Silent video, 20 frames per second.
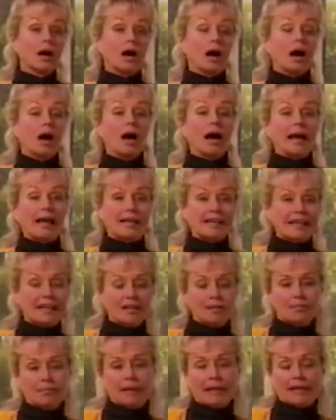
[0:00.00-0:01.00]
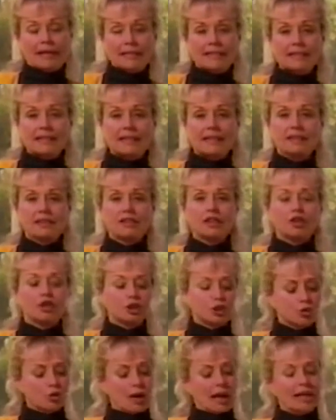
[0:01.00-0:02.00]
and get medicine
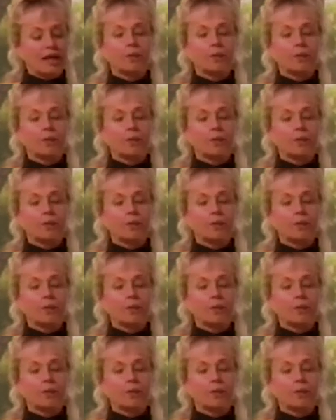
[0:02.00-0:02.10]
to try